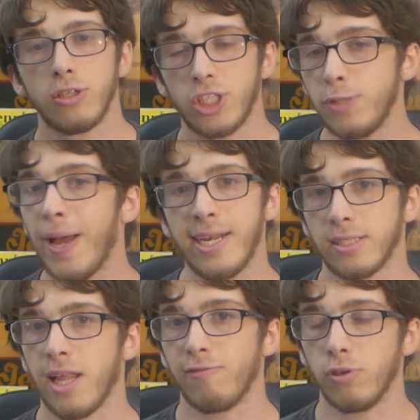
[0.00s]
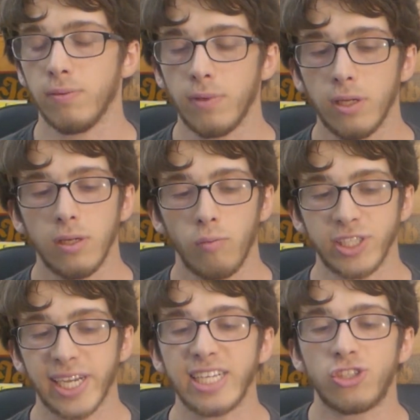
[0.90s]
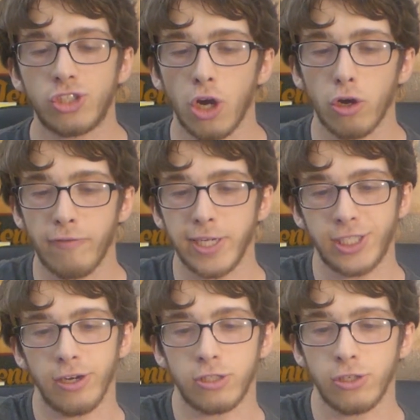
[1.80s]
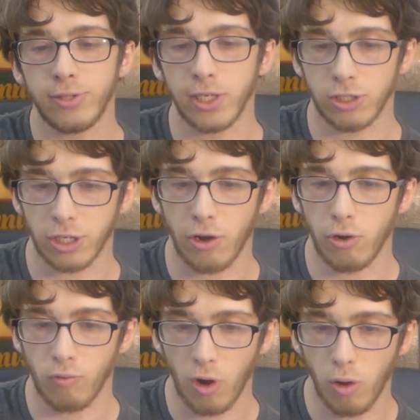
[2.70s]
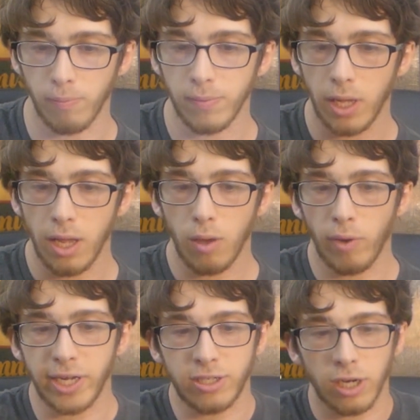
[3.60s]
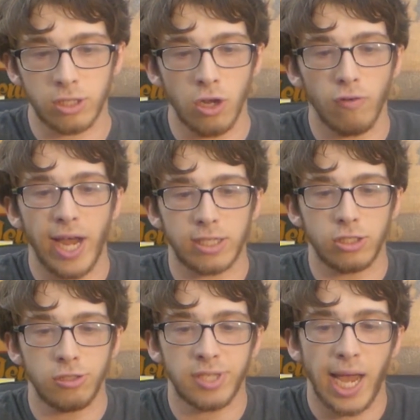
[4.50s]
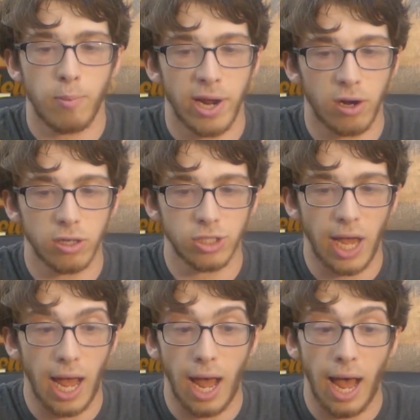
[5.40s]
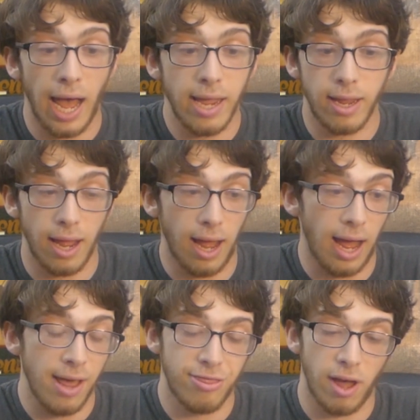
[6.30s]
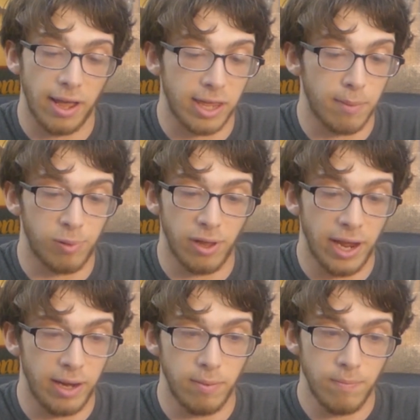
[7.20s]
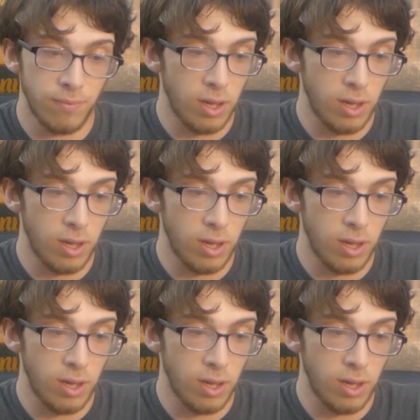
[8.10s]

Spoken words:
just by his level, was against Djokovic here 2 years ago in Rome, when he took Novak to 2 tiebreakers. I thought he played